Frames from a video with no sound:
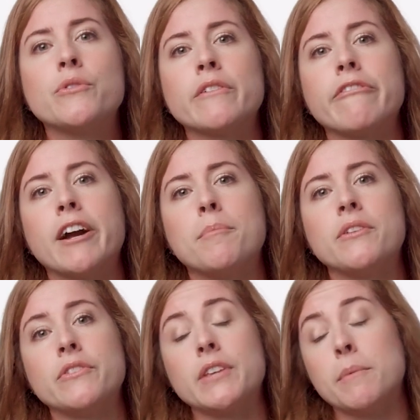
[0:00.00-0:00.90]
using
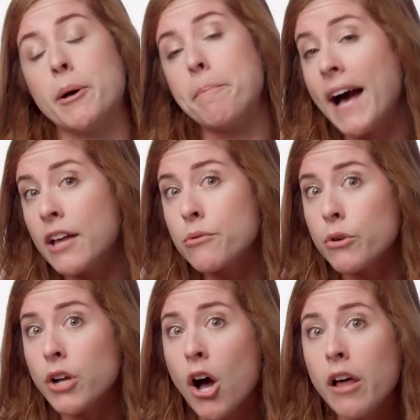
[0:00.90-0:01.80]
Firebase's email
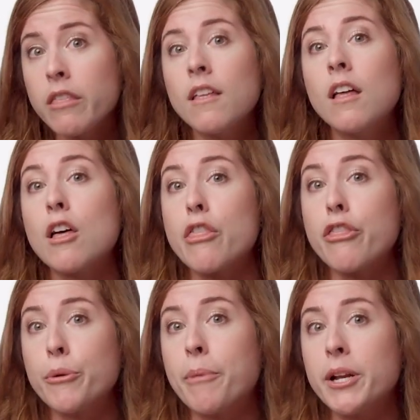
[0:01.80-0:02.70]
password auth, a
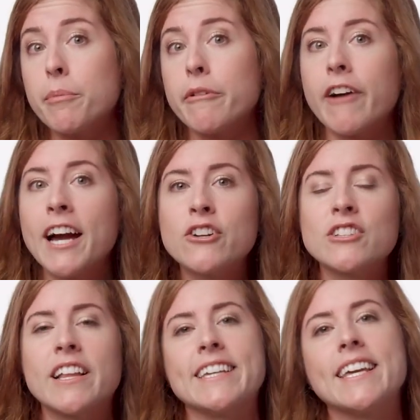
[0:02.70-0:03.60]
third party provider
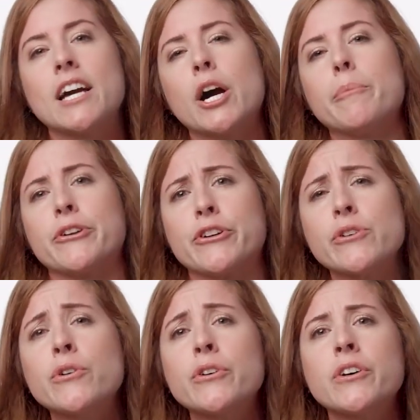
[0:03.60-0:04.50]
like GitHub or
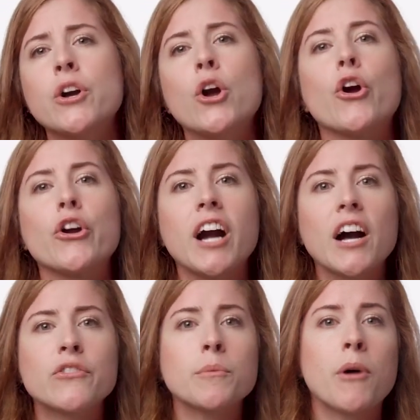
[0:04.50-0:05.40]
Google, or a
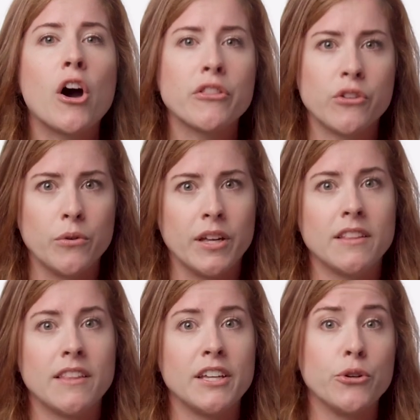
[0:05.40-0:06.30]
custom auth
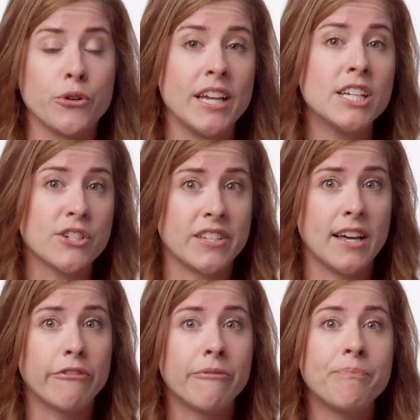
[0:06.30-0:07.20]
token that you create
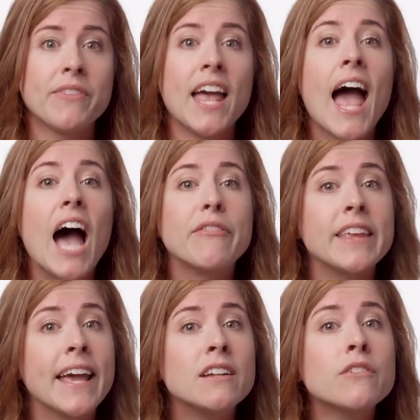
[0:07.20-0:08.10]
yourself, at
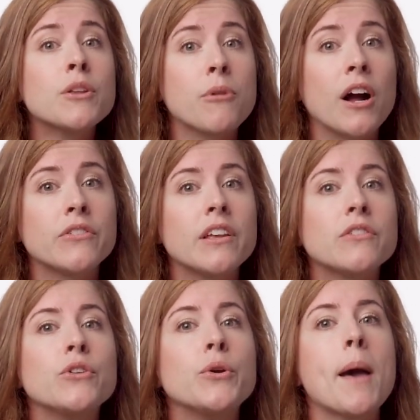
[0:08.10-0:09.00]
the end of the
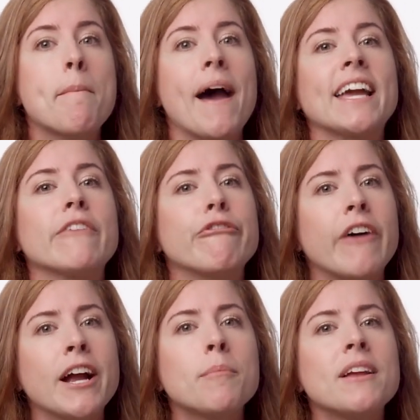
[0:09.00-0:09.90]
process, you get back a
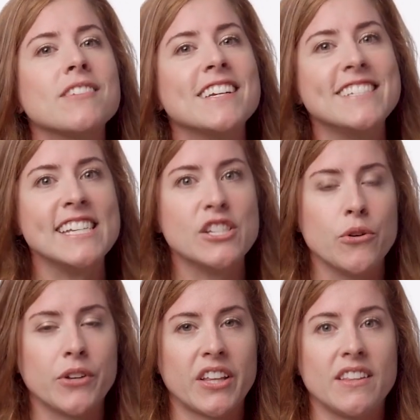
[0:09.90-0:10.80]
Firebase ID
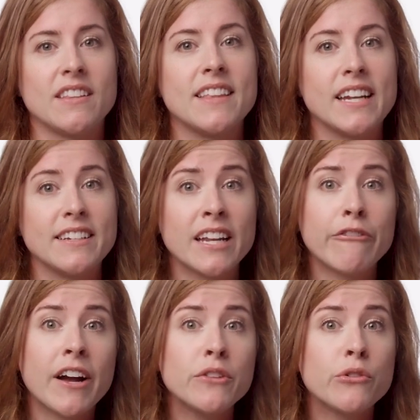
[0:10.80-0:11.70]
token that
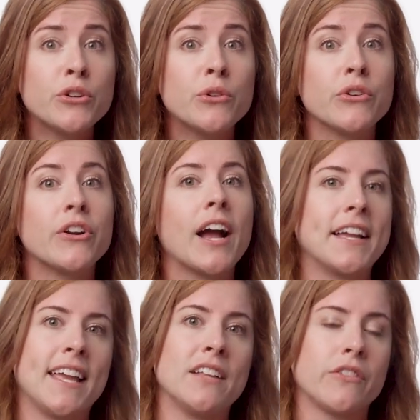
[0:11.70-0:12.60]
identifies your user
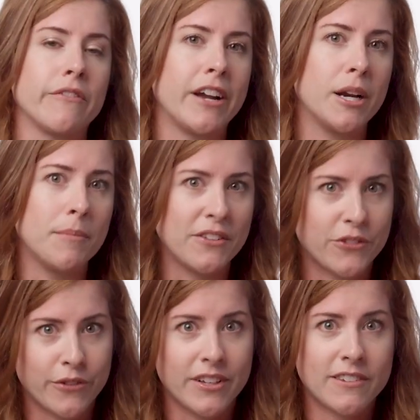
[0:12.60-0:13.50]
against the Firebase
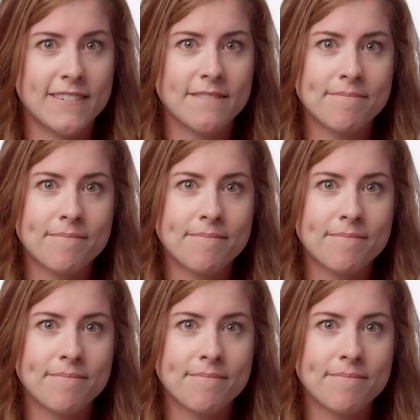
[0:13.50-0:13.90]
service.